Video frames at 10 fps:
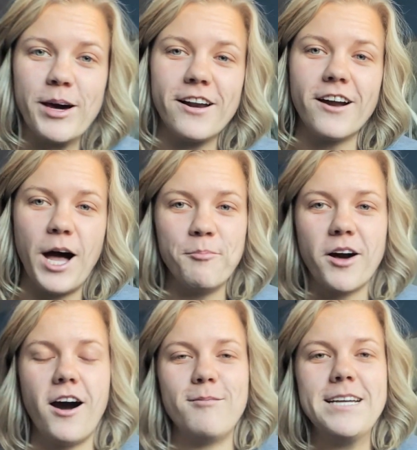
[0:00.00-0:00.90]
better.
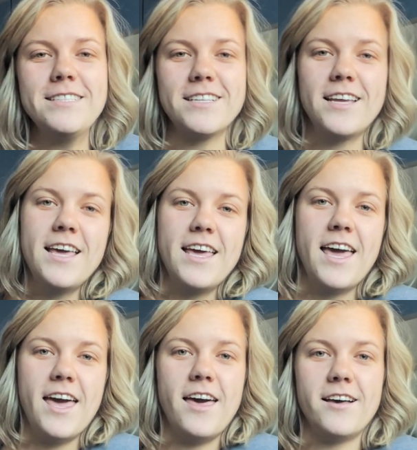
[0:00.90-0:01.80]
Comment
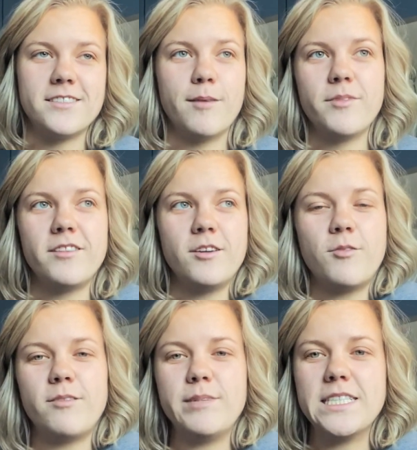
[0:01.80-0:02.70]
something that you
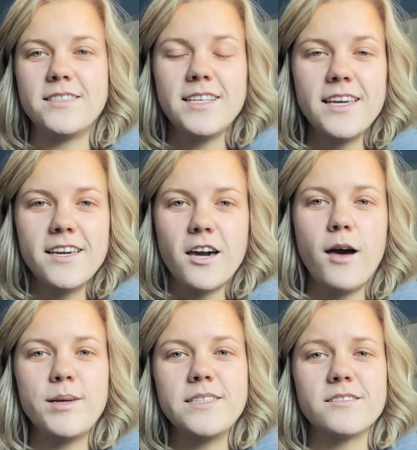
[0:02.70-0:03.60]
want me to see.
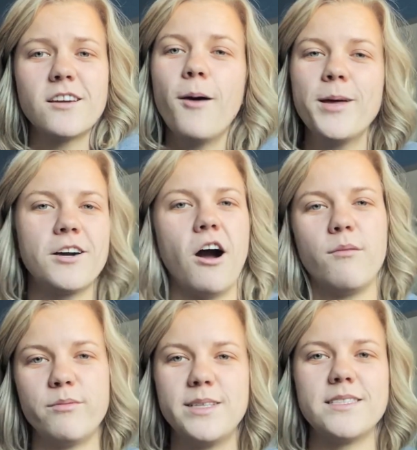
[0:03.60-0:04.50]
Comment
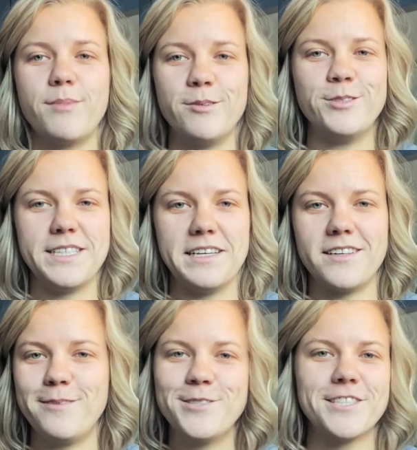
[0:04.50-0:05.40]
compliments on my
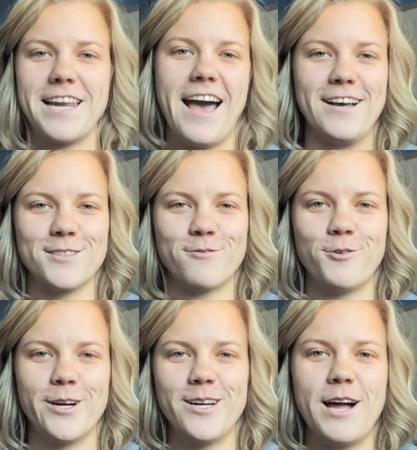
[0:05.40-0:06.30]
routine. I'm just gonna ask
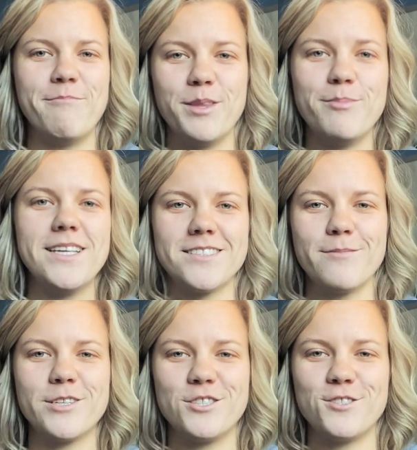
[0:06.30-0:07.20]
for it. The piece
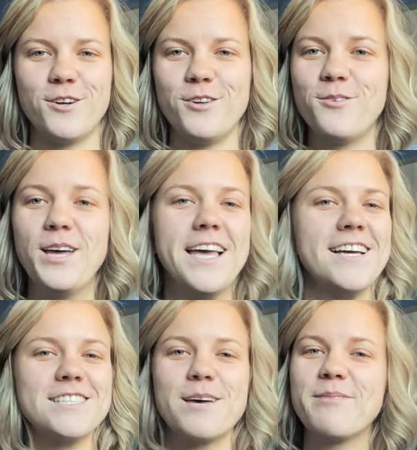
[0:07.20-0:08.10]
I'm gonna show you,
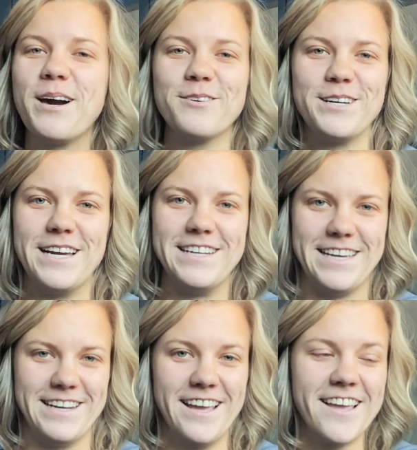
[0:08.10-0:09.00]
tell me how good I did,